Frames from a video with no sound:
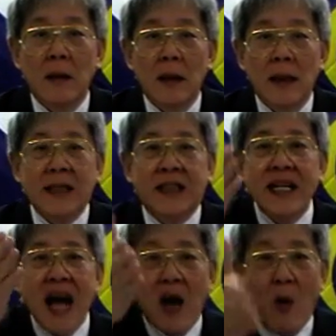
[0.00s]
This
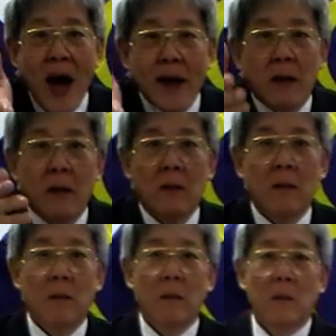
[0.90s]
China Guai.
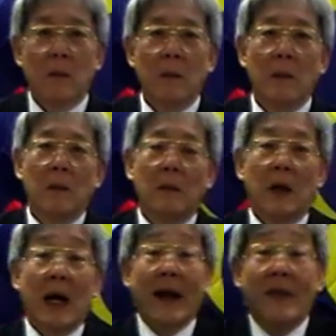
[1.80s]

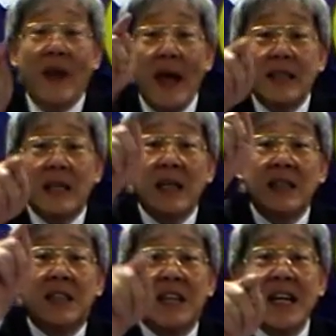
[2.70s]
This
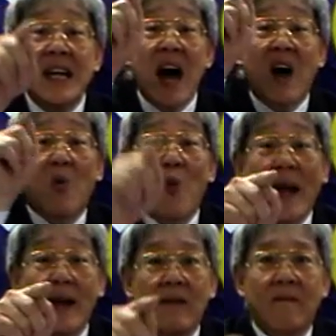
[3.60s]
China
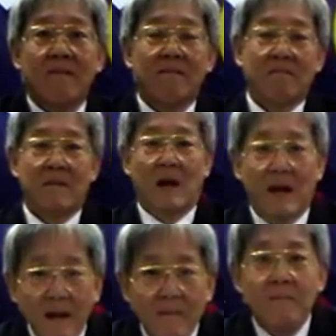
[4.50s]
Guai. Okay?